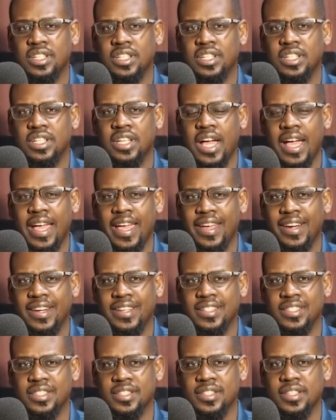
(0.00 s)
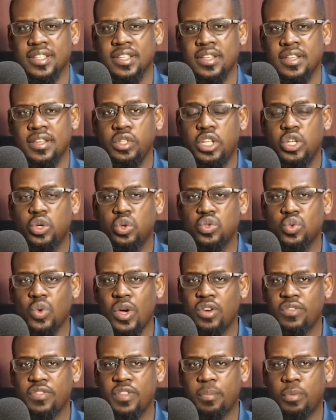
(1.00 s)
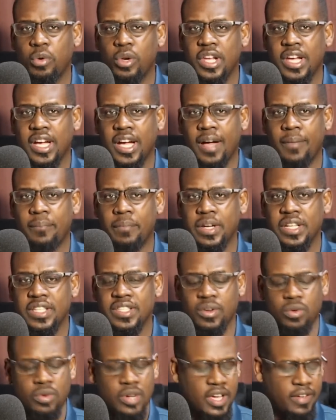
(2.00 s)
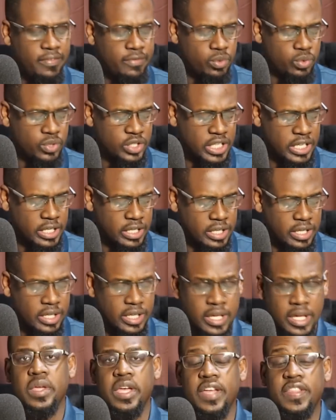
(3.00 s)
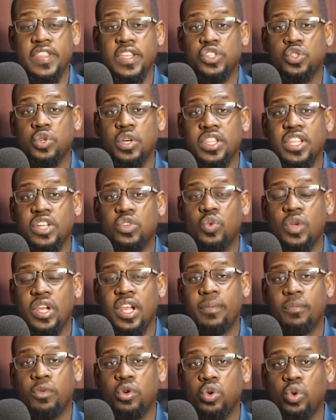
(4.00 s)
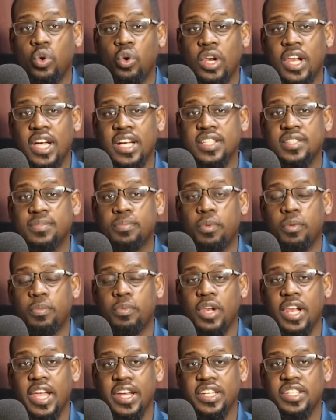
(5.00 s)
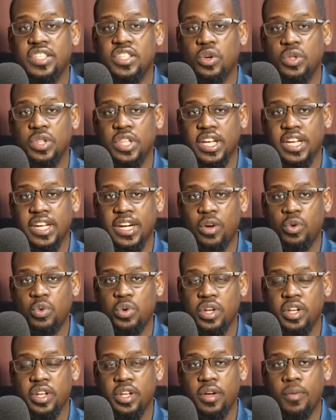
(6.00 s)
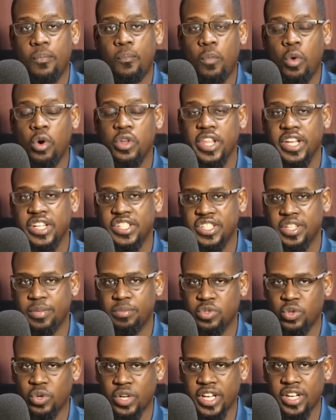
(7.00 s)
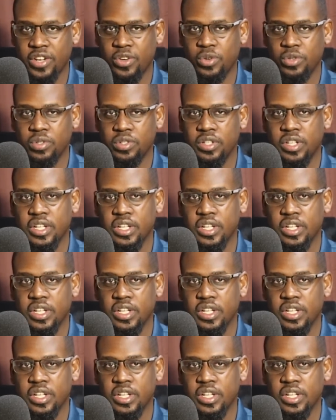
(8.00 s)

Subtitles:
IRS. It was one of the polling companies, I would have to check. And they're showing that William Oduol has popularity on the ground more than James Orengo.